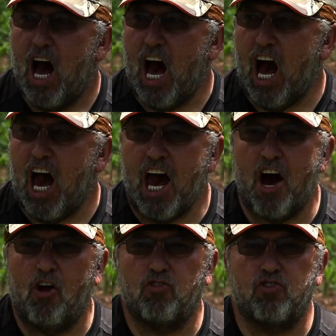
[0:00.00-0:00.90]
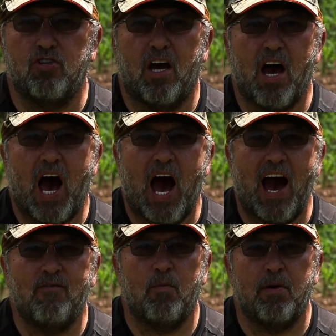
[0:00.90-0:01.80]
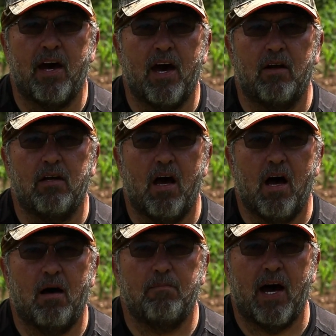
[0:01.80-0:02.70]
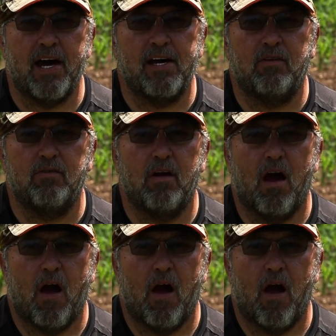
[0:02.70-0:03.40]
an ounce, a half a pound, a pound,